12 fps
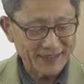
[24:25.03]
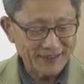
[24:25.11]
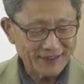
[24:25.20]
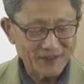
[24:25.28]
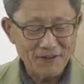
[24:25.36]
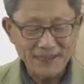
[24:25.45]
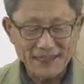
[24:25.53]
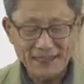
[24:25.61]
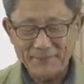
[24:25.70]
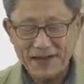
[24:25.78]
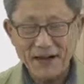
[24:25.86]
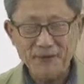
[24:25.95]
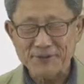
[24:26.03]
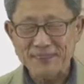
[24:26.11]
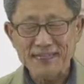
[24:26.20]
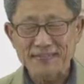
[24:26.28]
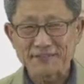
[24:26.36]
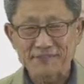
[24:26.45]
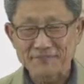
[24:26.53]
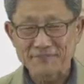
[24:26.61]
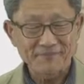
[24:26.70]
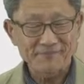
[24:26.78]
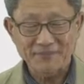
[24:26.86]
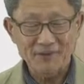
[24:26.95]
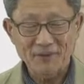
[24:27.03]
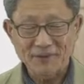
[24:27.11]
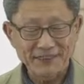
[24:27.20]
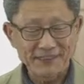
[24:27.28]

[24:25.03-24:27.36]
normally our system normally